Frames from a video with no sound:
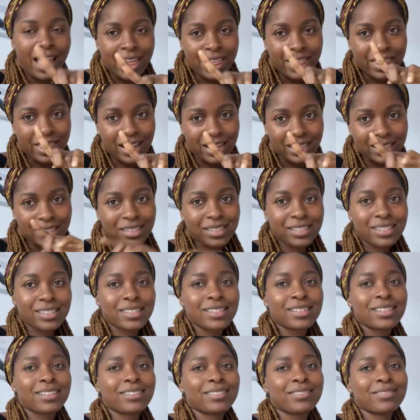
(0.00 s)
That's
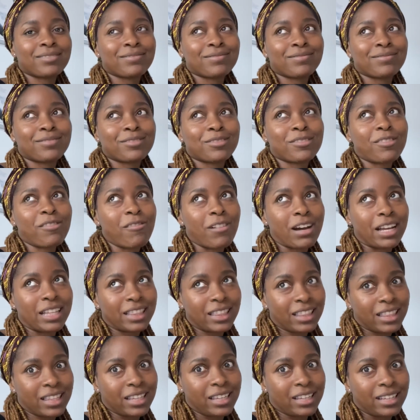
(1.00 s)
one
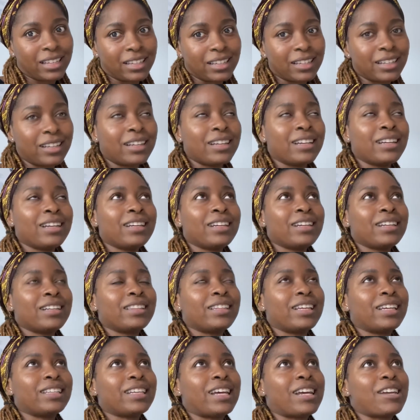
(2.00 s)
thing
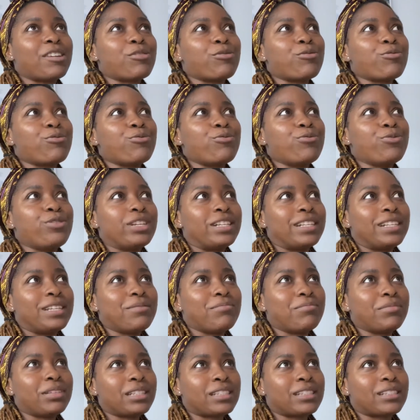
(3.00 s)
that I really
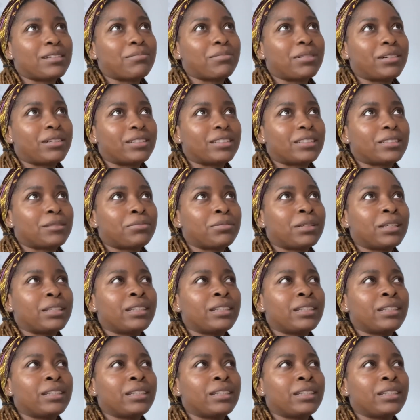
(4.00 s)
miss about Japan.